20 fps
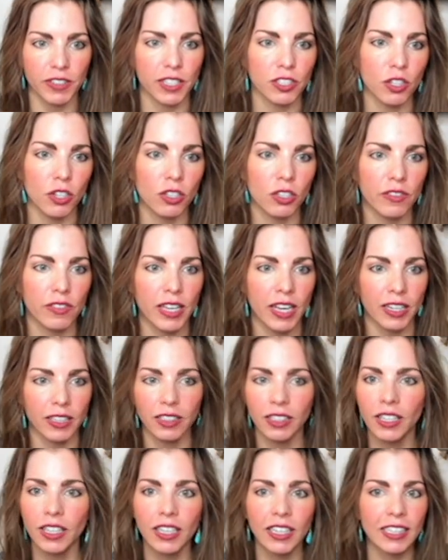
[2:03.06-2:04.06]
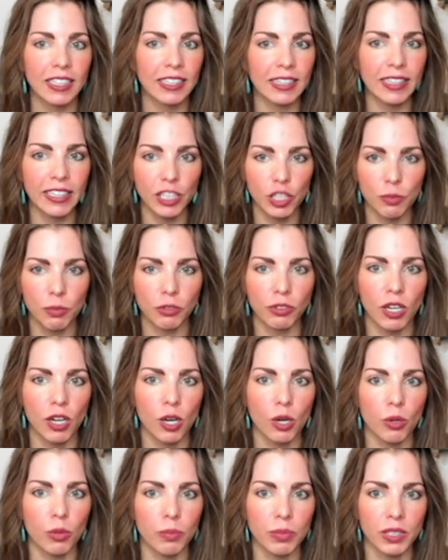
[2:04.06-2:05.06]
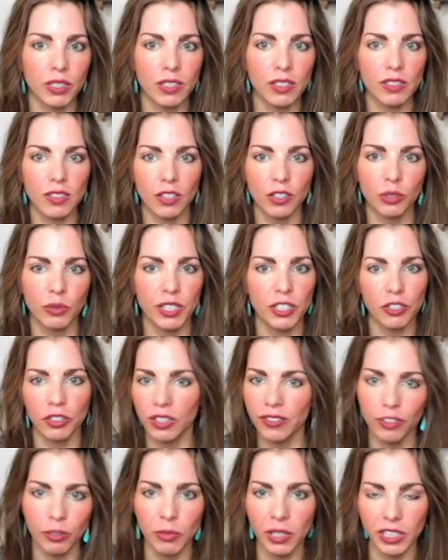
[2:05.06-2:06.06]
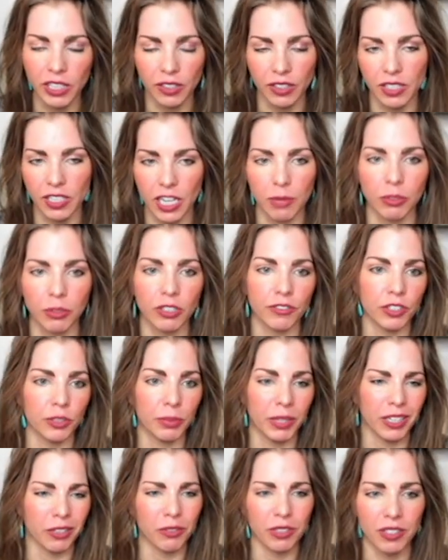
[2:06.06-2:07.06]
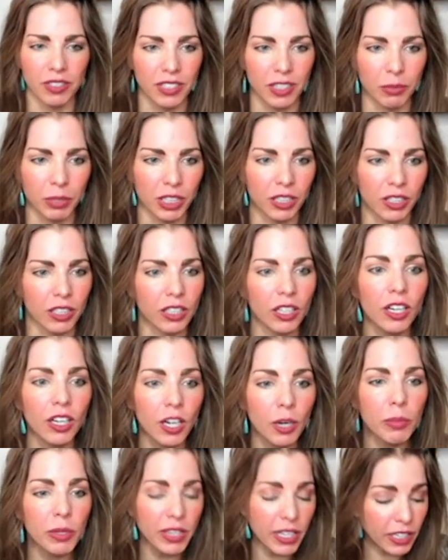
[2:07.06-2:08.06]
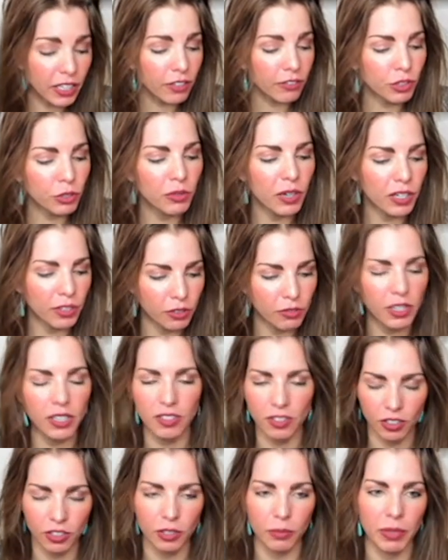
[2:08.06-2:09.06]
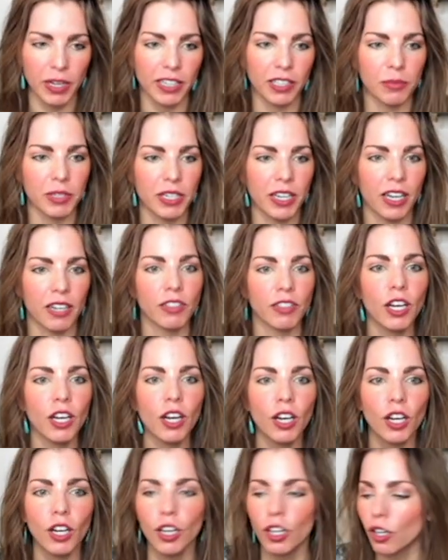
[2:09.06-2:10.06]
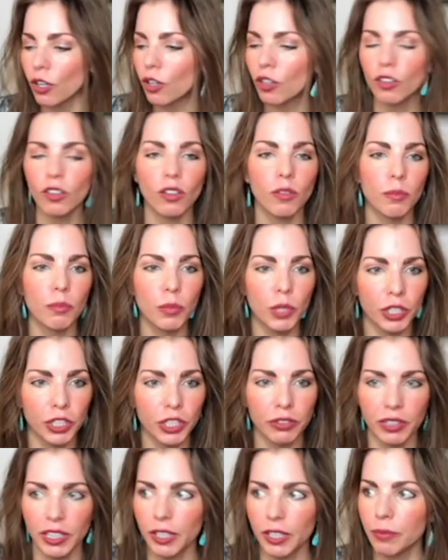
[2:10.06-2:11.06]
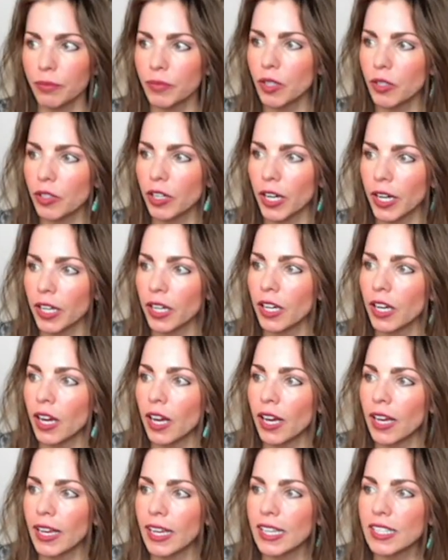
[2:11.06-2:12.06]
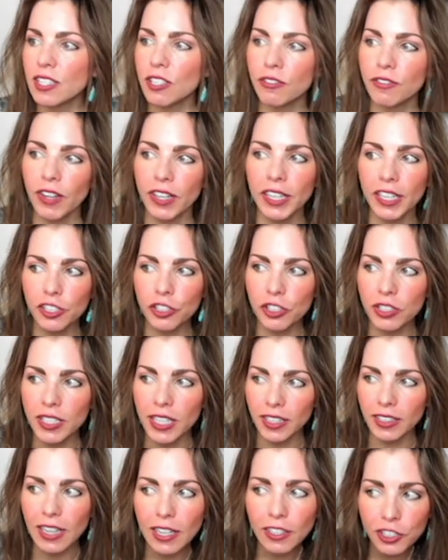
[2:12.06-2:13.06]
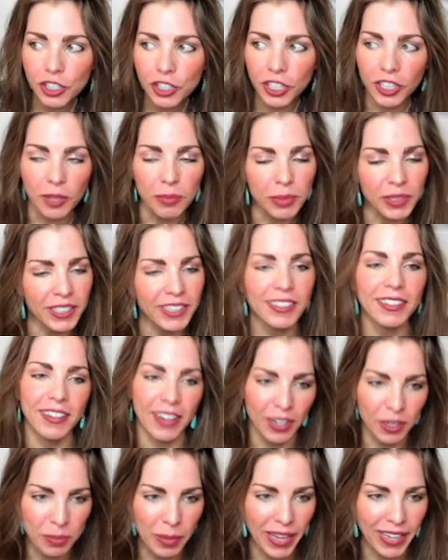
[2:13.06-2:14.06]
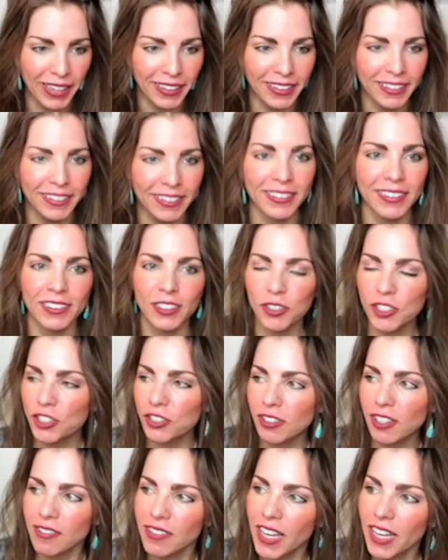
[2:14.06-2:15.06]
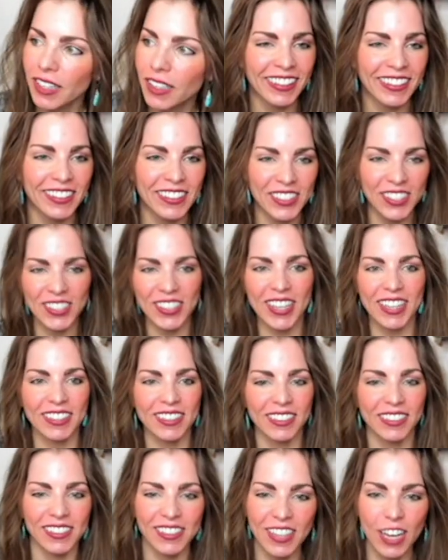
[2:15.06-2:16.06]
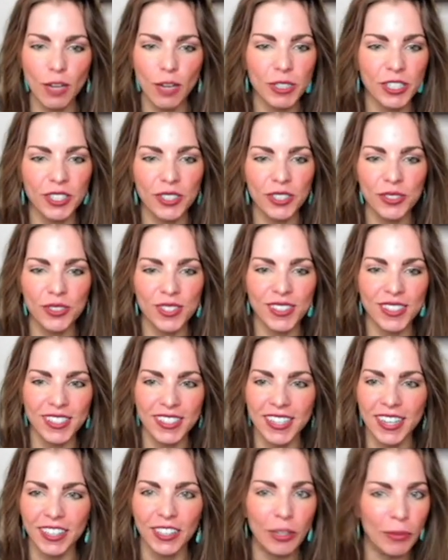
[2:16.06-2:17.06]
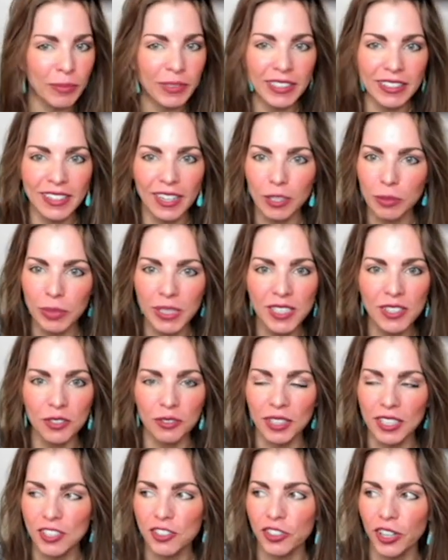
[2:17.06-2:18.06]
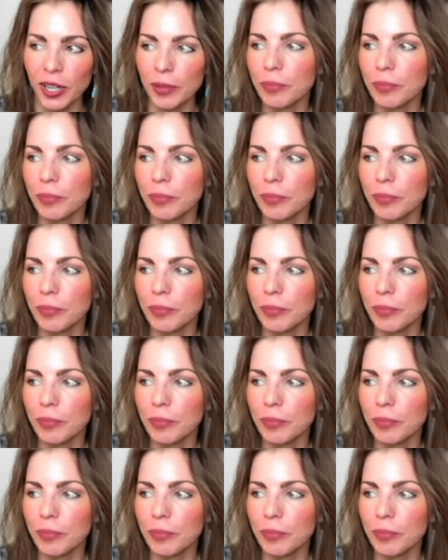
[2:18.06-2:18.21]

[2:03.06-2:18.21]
all of that linked below, because otherwise you're leaving money on the table if you're paying with a debit card. But they give you one. It's a good backup to have. Mercury, okay? It's a financial technology company, not a bank. Don't you love that? Just like Domino's is a tech company, not a pizza restaurant.